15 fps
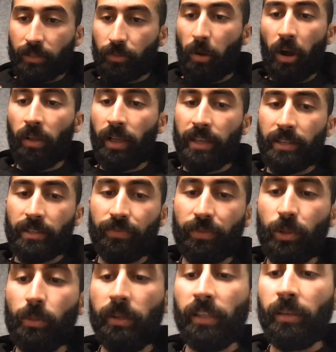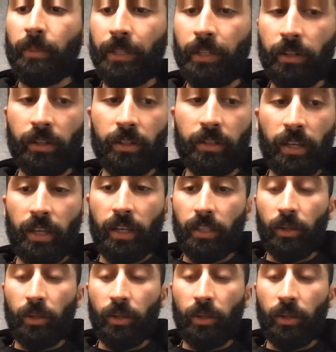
as small as a few millimeters,